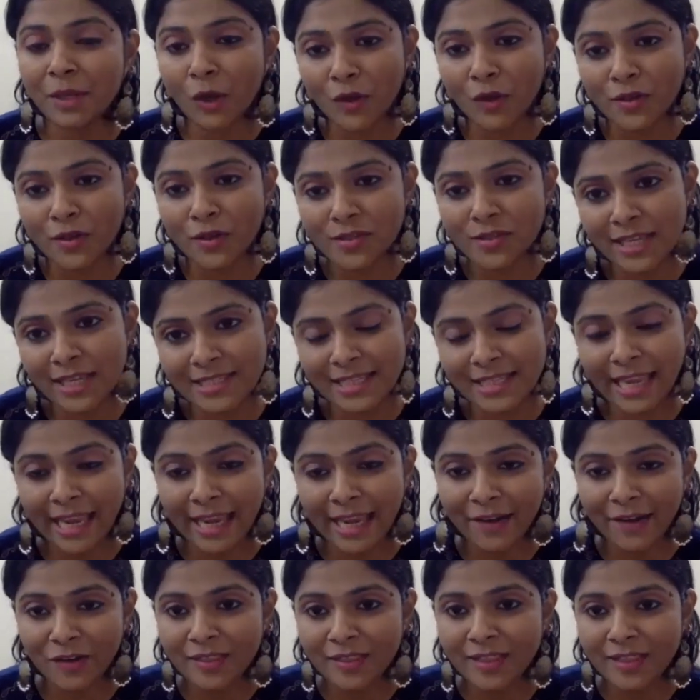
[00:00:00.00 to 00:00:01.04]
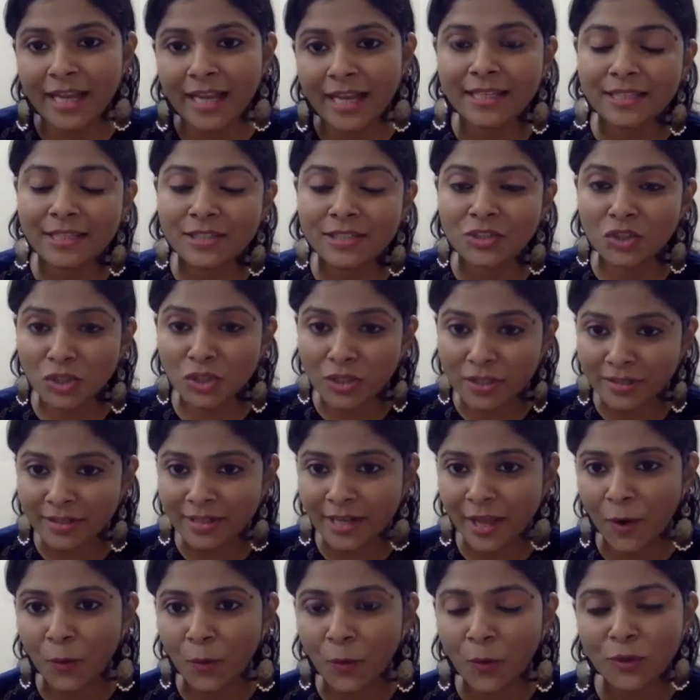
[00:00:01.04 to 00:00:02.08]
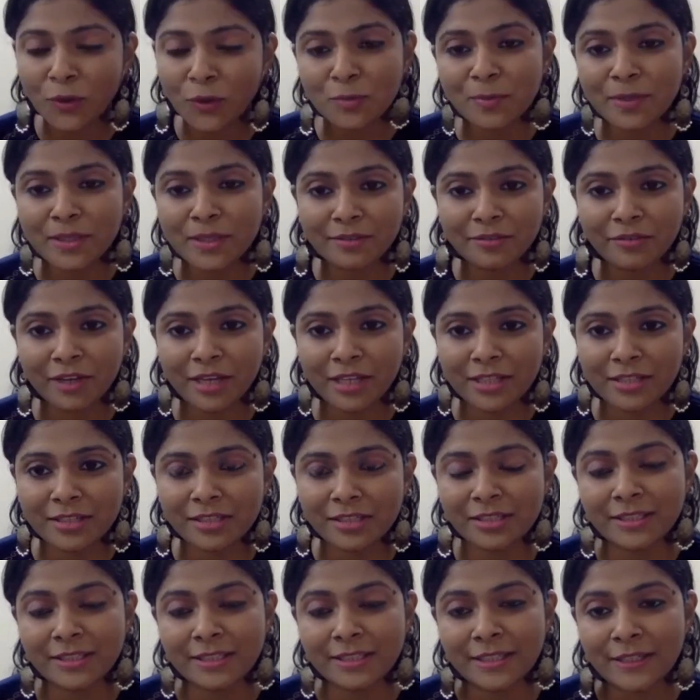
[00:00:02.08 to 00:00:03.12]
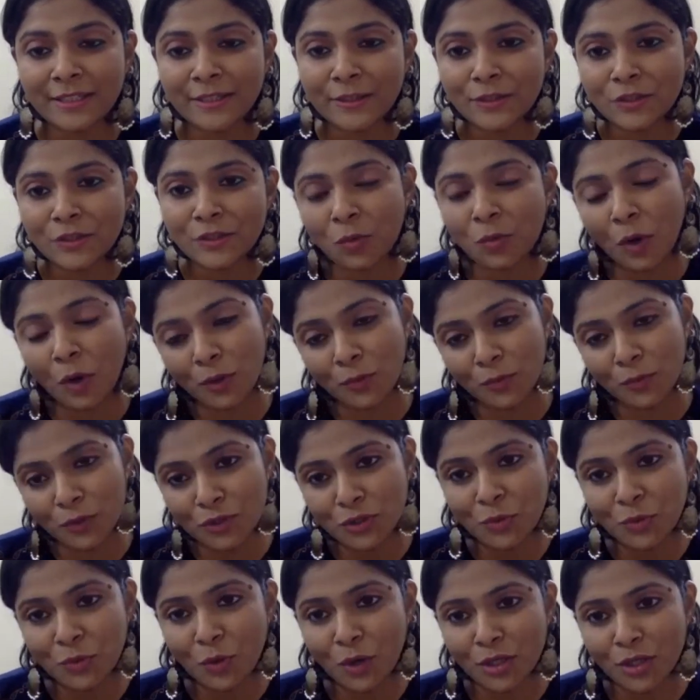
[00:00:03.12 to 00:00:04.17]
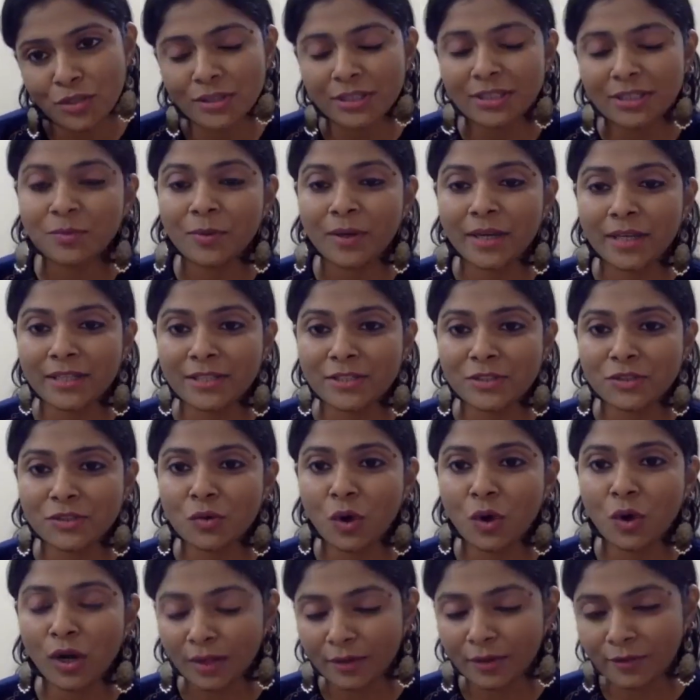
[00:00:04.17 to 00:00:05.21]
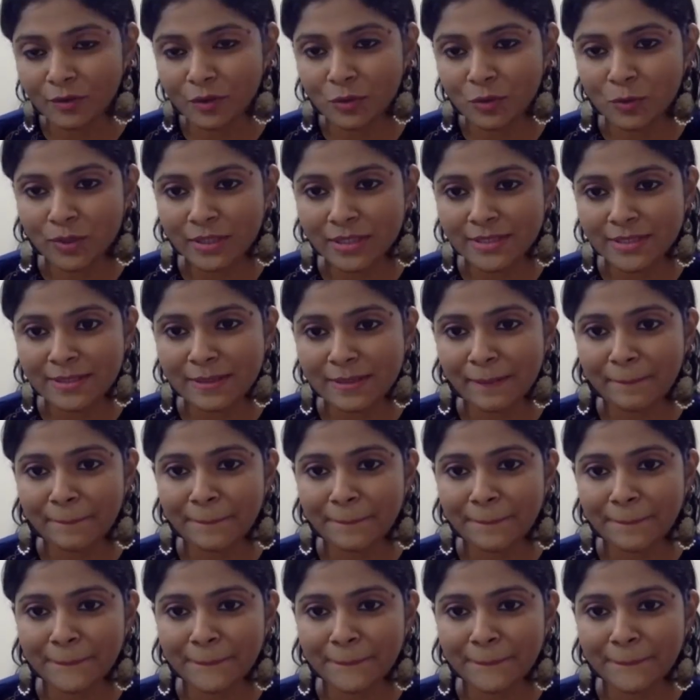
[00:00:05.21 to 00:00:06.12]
because they are scaring that the children are going to be affected? So what would you want to advise to all of us?